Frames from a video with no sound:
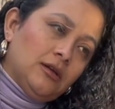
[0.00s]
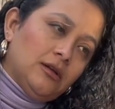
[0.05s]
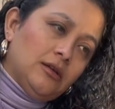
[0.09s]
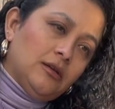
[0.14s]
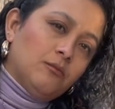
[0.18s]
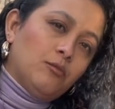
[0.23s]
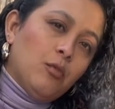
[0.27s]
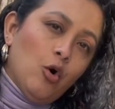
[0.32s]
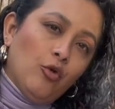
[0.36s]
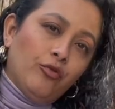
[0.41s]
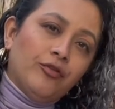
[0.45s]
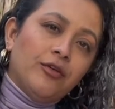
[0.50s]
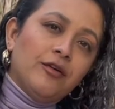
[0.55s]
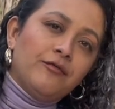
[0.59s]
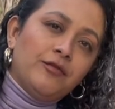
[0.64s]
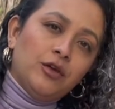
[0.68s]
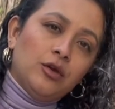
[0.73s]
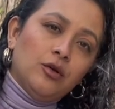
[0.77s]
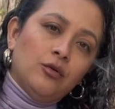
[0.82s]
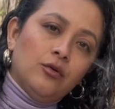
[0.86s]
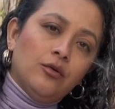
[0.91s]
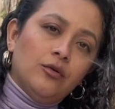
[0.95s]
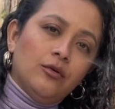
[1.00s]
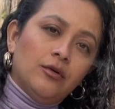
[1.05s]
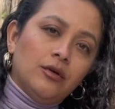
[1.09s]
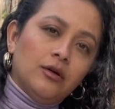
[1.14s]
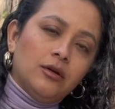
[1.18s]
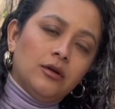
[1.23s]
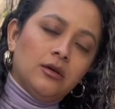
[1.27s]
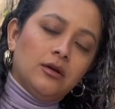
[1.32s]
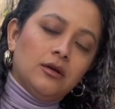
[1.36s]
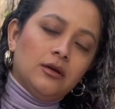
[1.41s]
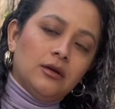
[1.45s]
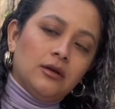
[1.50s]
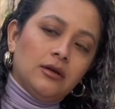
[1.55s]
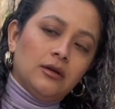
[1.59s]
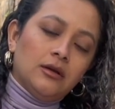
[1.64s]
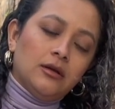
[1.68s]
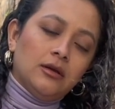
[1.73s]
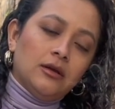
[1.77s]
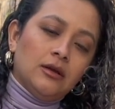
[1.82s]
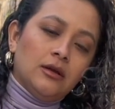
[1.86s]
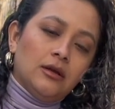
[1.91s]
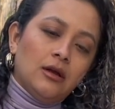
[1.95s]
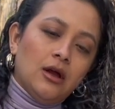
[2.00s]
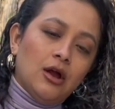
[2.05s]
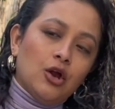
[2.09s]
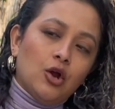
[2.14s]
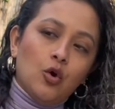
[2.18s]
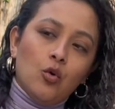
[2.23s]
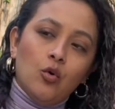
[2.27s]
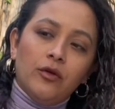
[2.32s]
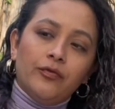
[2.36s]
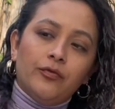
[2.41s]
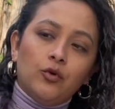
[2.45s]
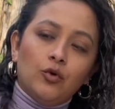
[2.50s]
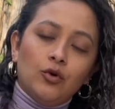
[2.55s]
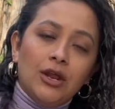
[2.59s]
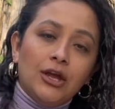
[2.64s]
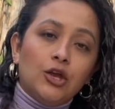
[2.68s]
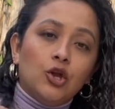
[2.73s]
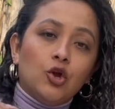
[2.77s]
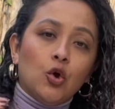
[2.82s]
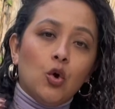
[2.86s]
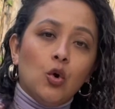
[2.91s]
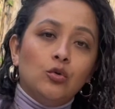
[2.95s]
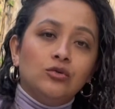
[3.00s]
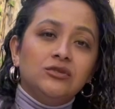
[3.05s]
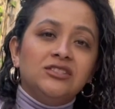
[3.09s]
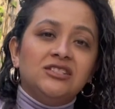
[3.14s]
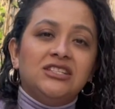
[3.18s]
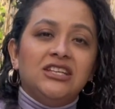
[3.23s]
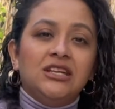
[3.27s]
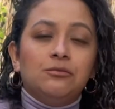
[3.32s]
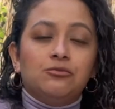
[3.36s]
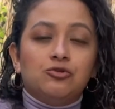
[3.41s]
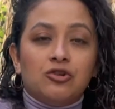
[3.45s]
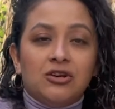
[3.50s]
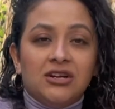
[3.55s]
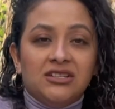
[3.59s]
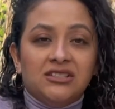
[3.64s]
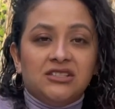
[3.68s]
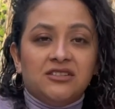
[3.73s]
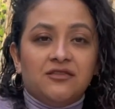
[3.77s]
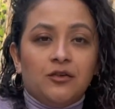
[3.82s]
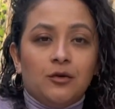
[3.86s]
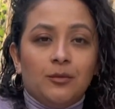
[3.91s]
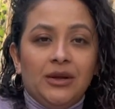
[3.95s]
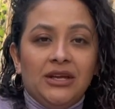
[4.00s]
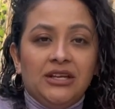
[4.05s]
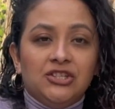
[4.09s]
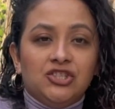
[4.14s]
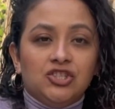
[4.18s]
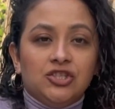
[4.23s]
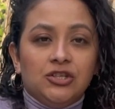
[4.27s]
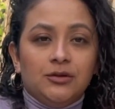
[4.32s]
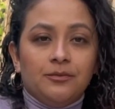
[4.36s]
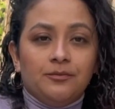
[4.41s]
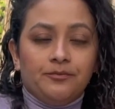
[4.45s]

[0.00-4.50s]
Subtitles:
both of you are going through like your own deep transformation.